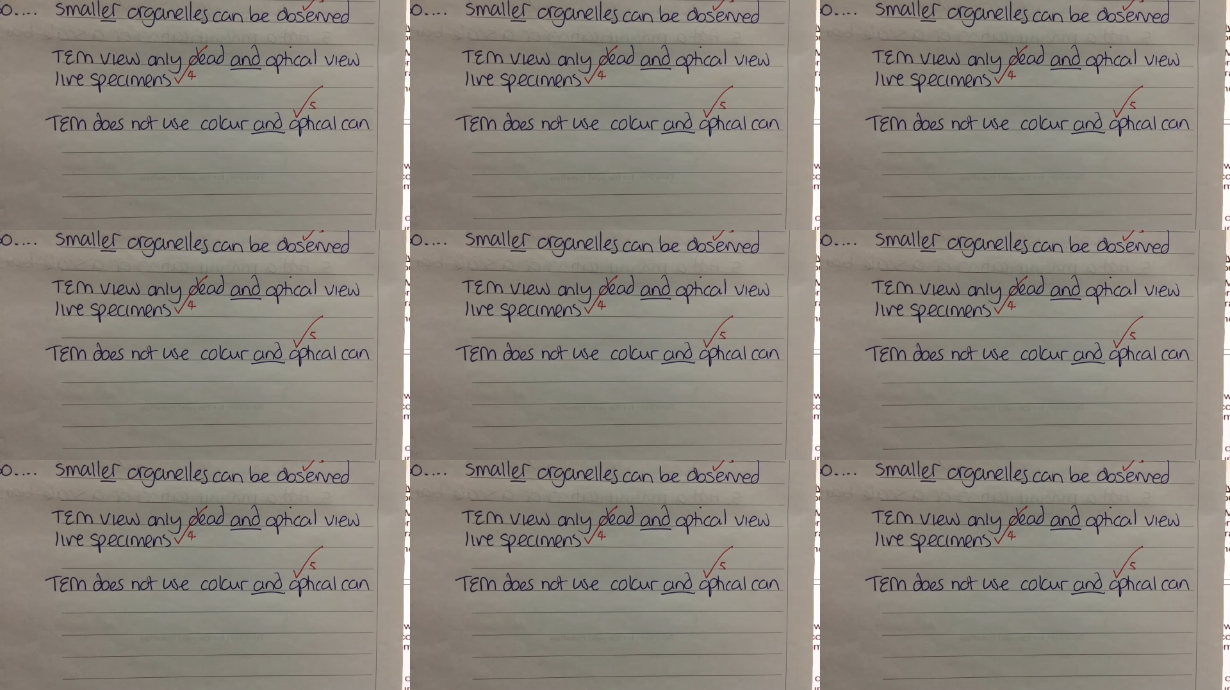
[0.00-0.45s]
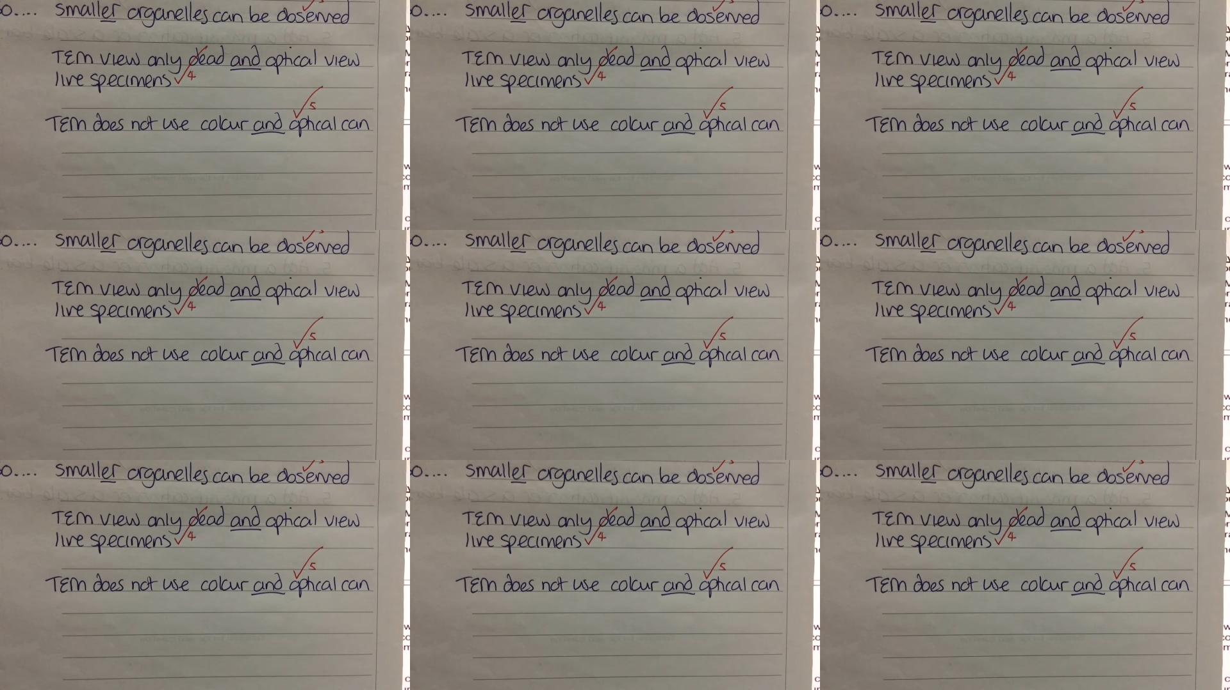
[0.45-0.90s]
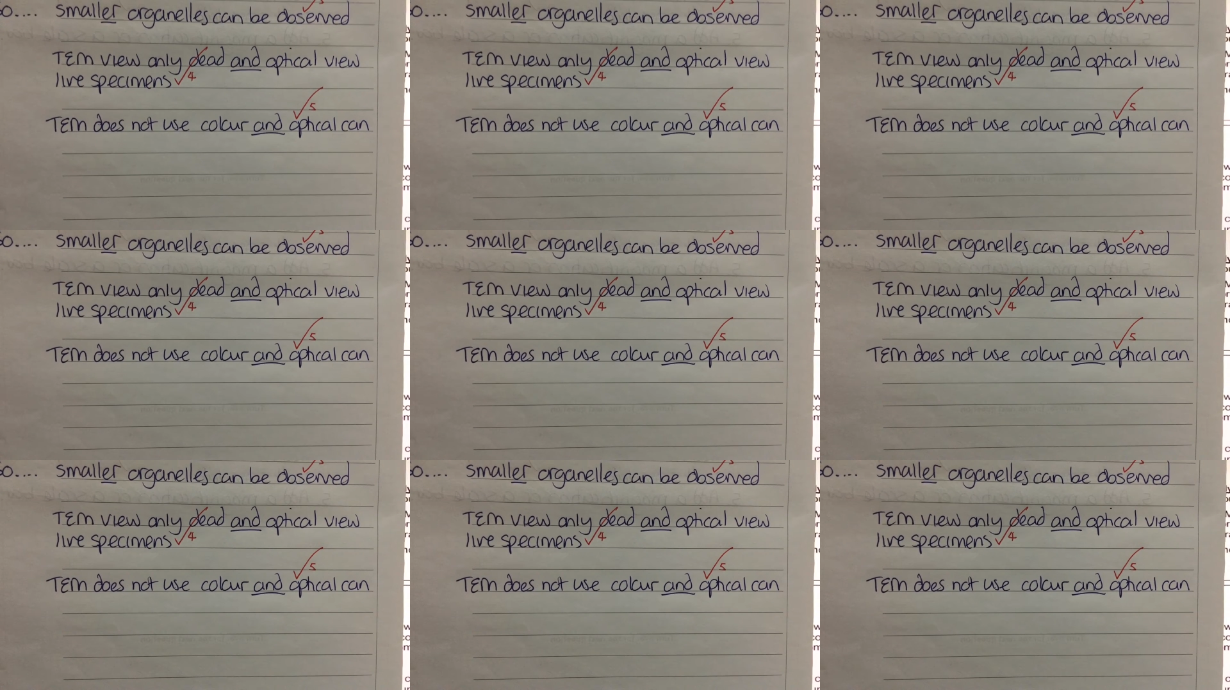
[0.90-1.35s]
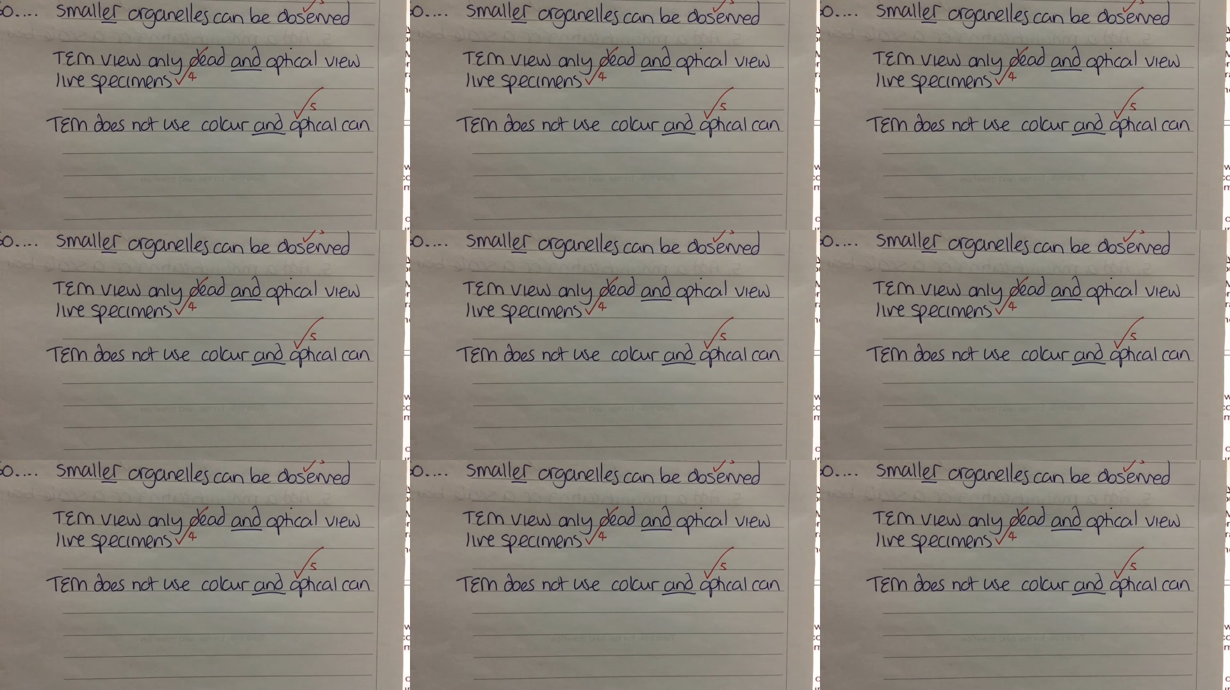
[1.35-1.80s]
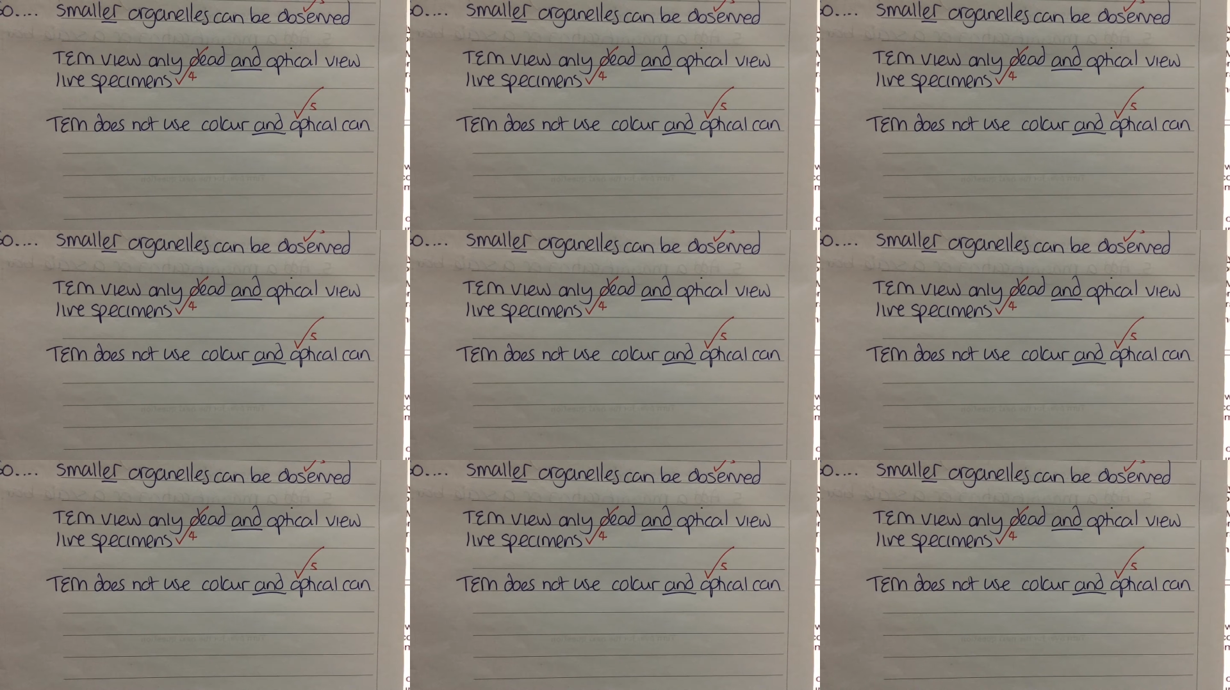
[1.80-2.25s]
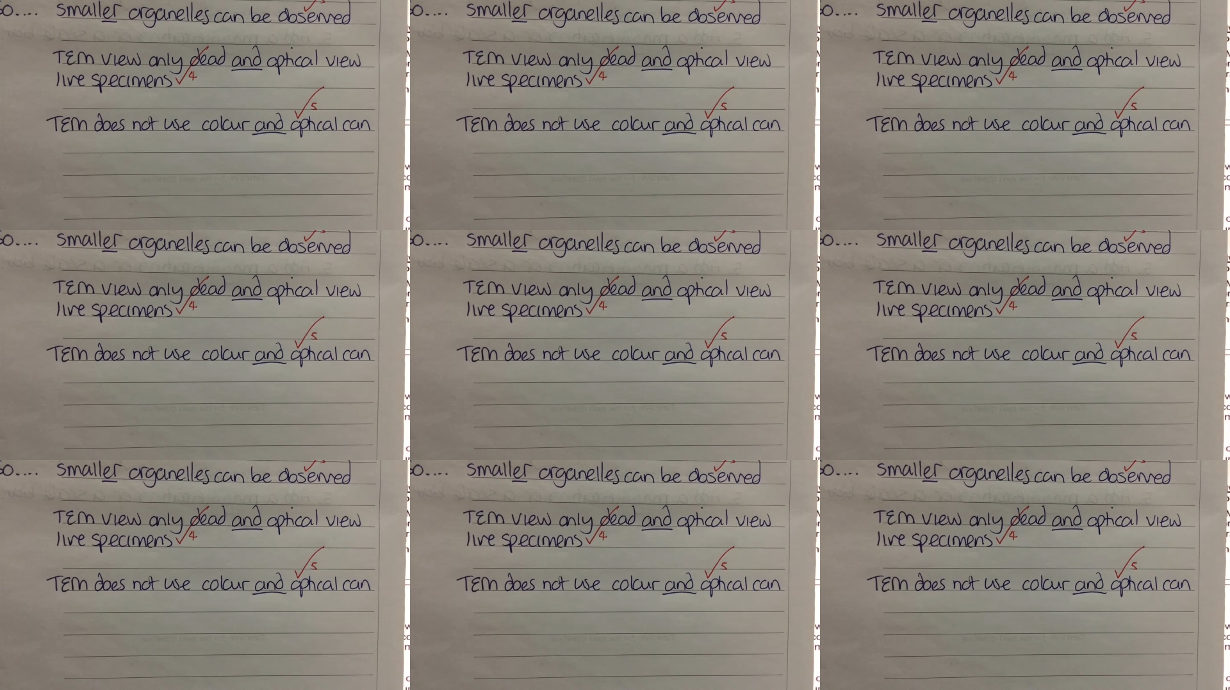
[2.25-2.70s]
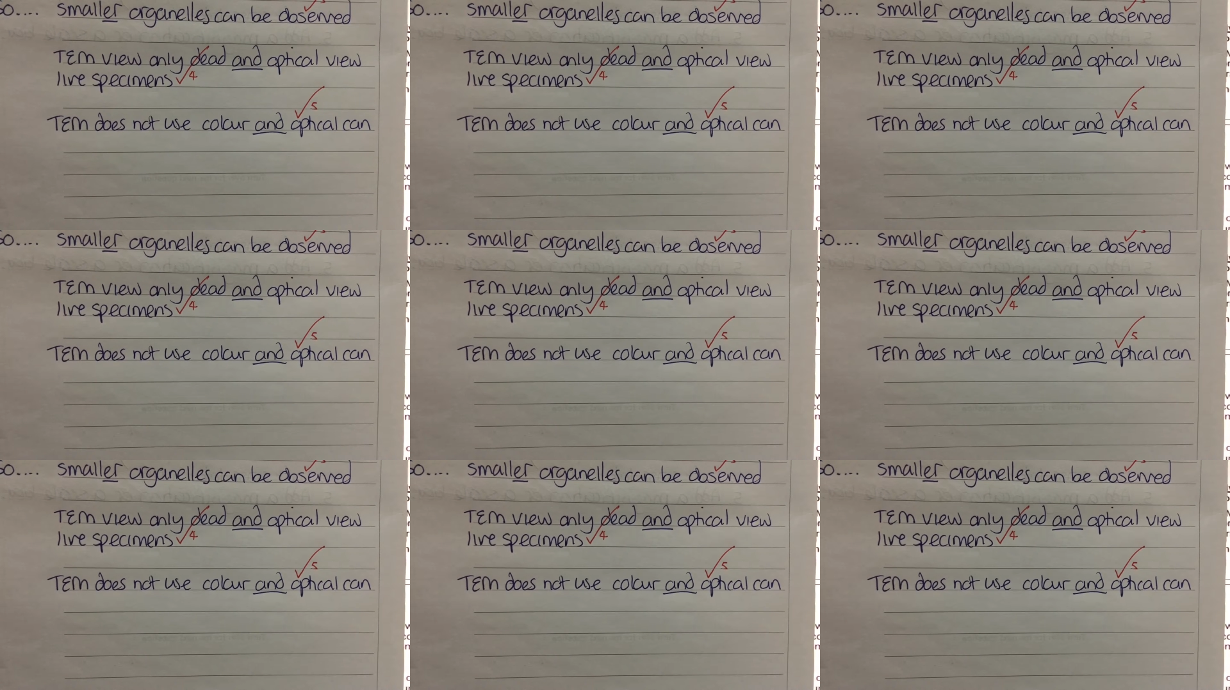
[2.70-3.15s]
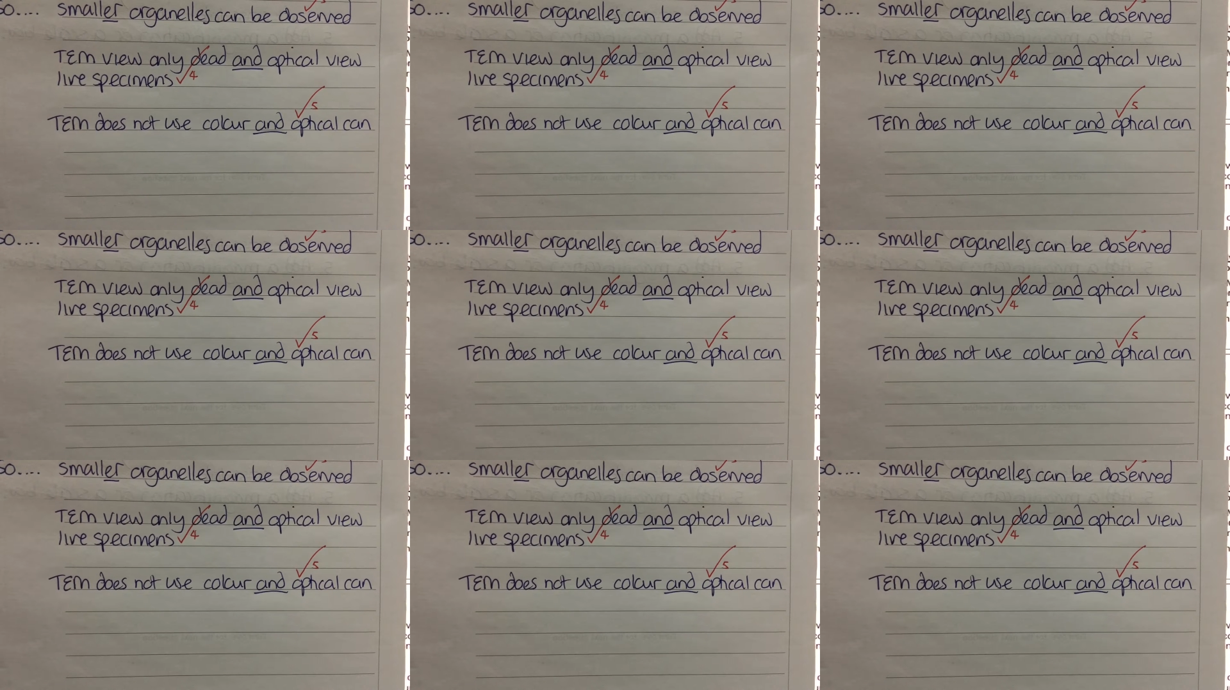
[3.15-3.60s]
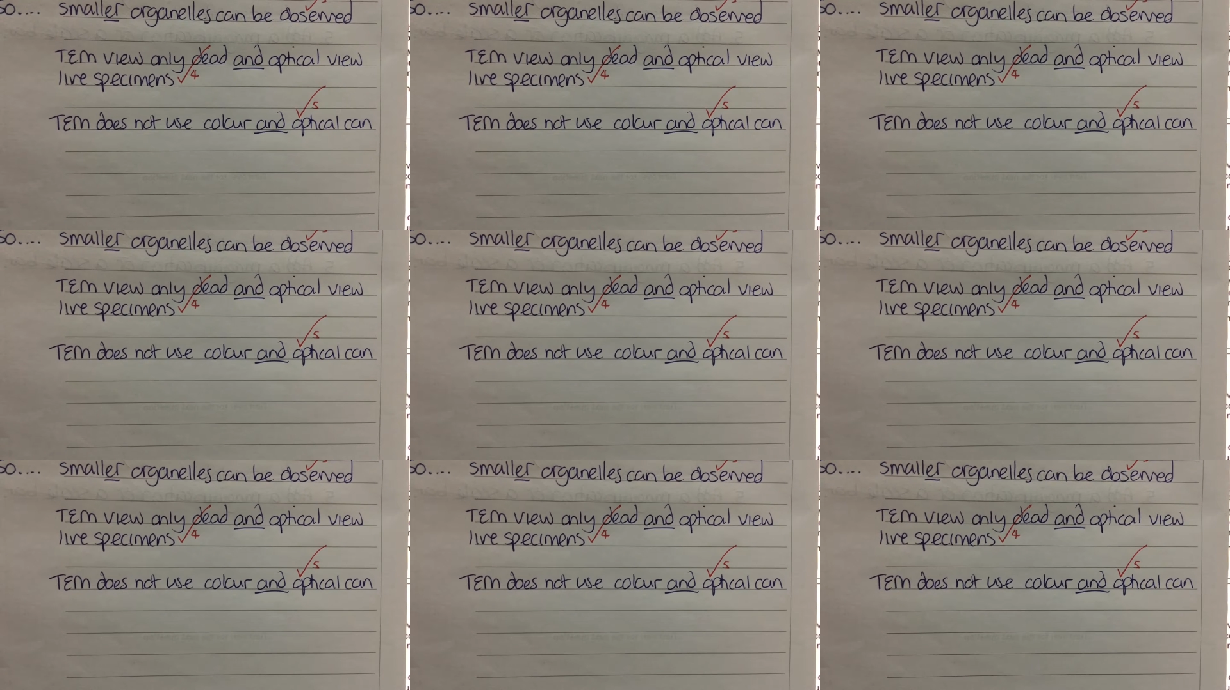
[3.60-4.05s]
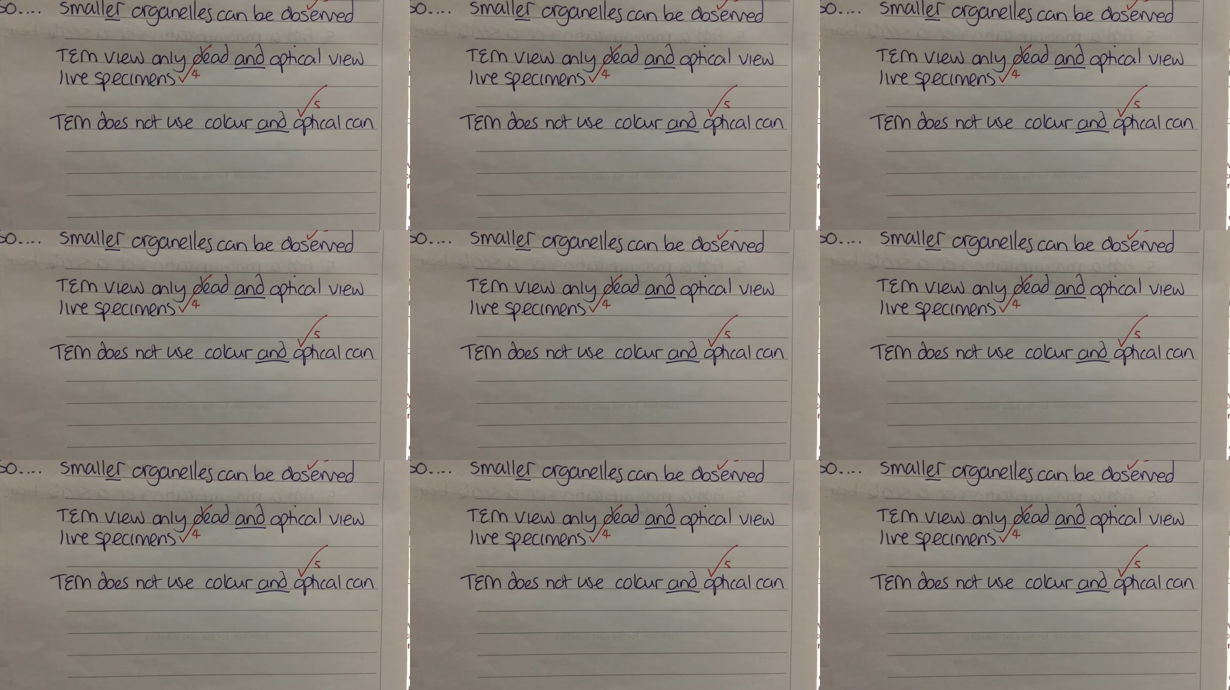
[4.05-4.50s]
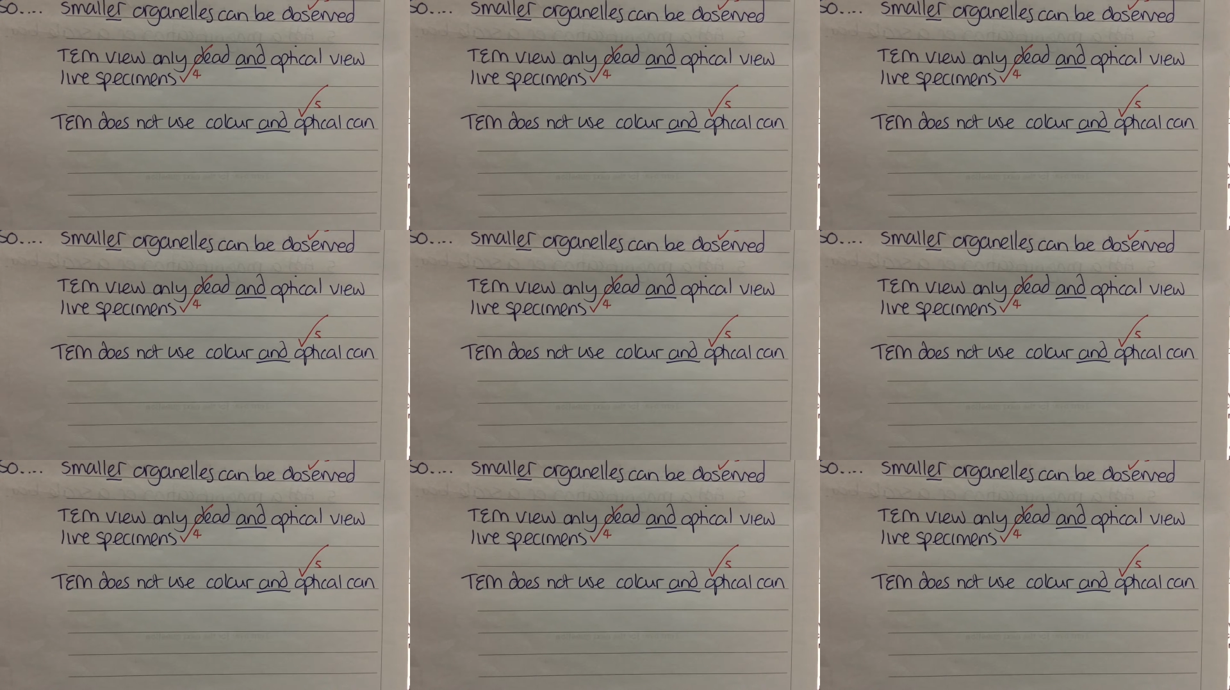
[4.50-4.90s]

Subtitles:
No face is visible, so there are no lips to read.